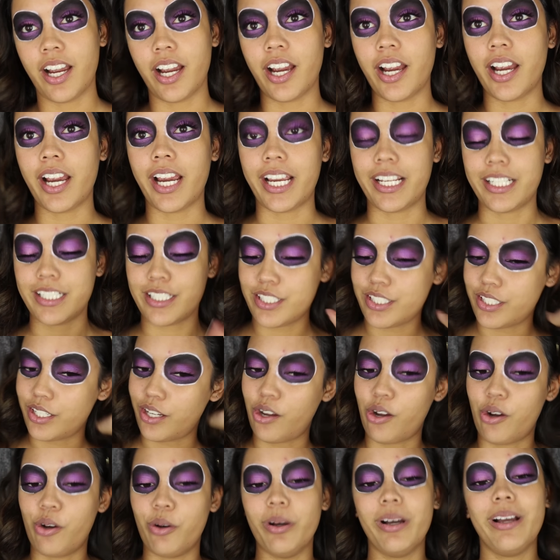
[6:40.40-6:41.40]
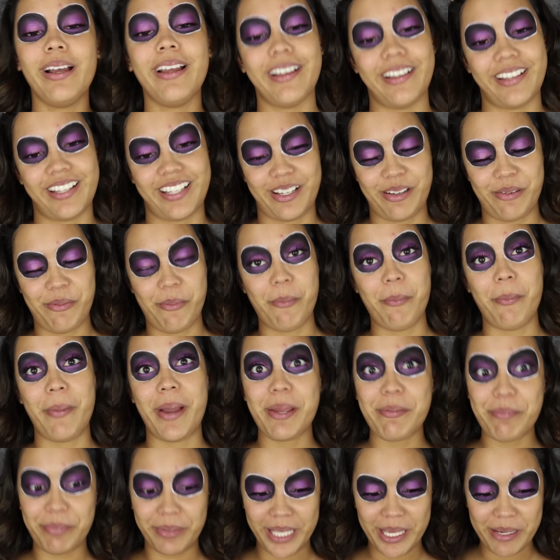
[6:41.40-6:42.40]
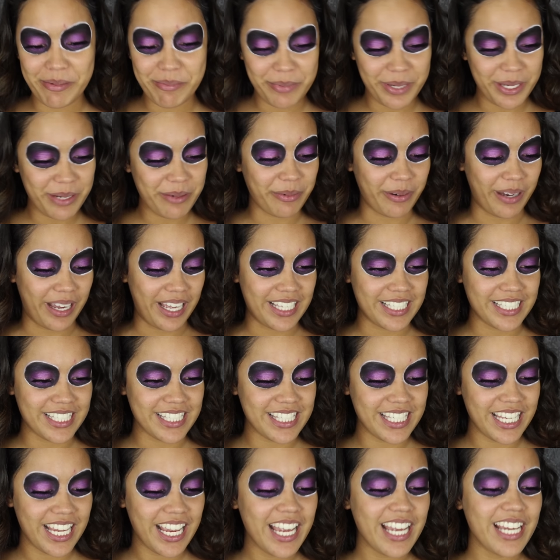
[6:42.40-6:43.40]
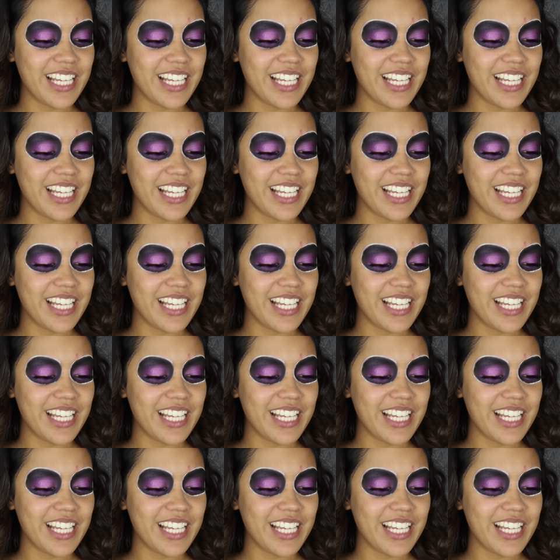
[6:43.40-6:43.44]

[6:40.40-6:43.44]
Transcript: Alright, so my plan B was